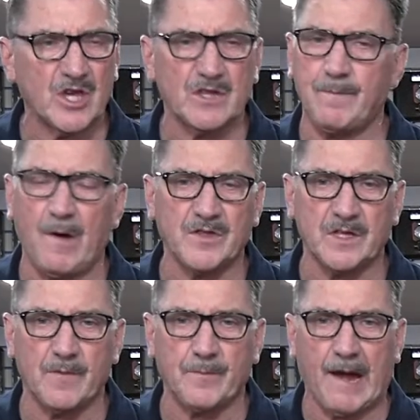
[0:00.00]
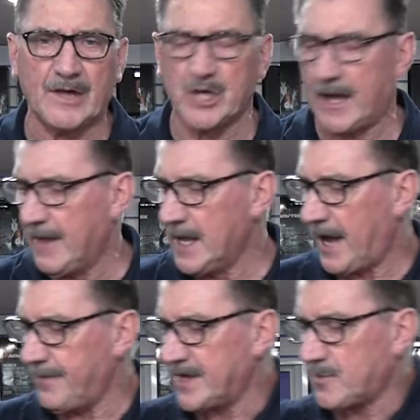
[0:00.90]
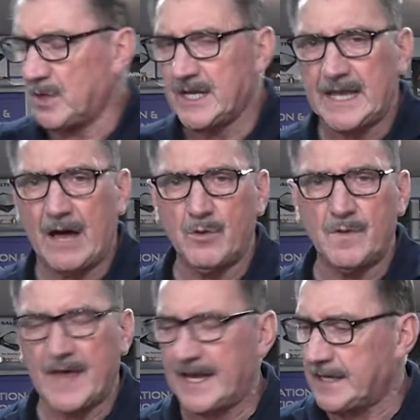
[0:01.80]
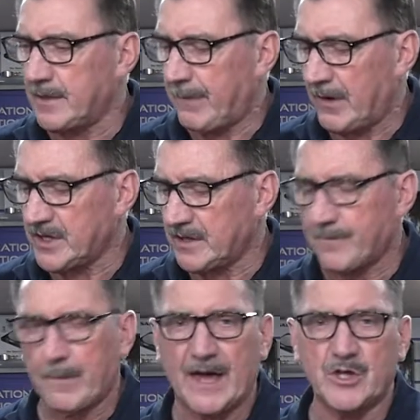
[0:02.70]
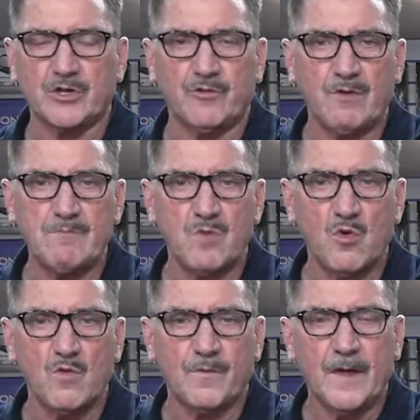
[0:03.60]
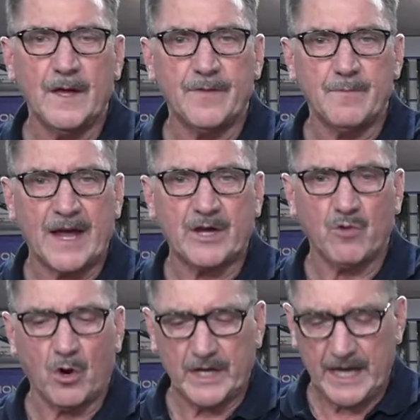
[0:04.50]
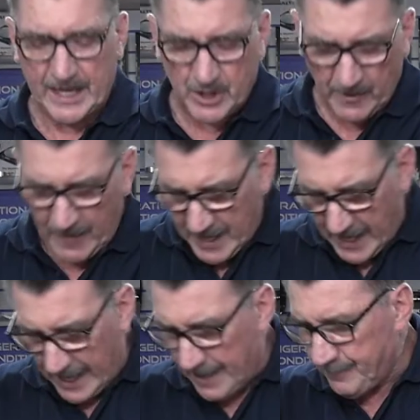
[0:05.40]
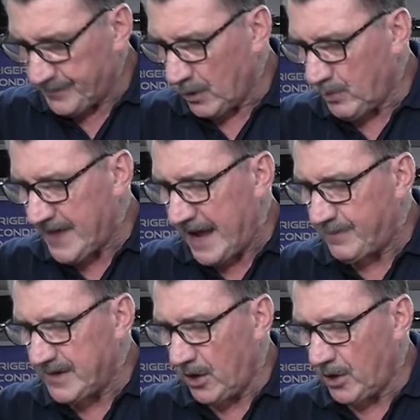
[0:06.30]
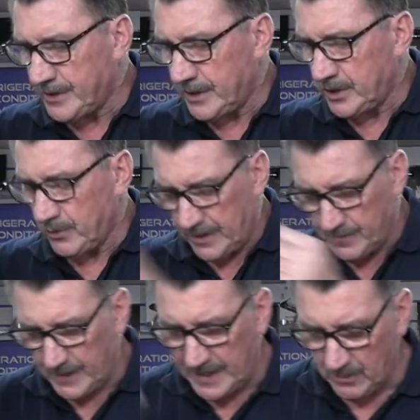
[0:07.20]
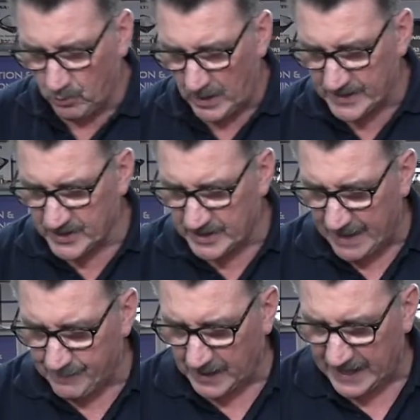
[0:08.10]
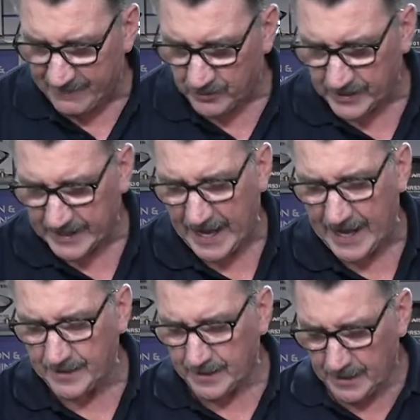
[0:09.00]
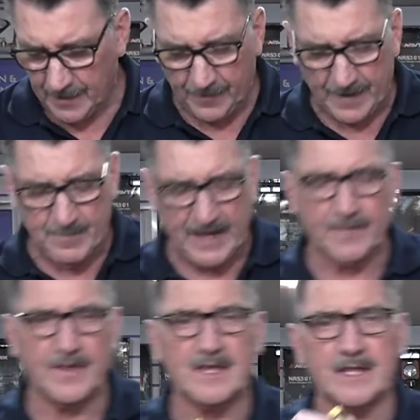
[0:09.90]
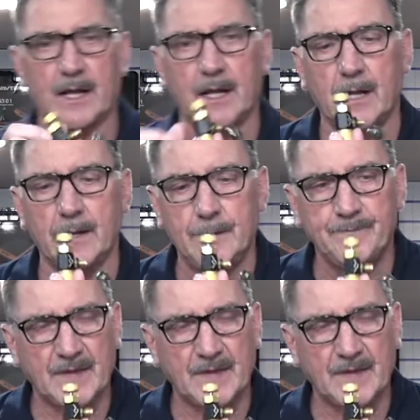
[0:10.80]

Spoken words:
just a positive pressure, and this will allow you then under positive pressure to remove the micron gauge. With Appion, you can be one step cleverer again. They make these little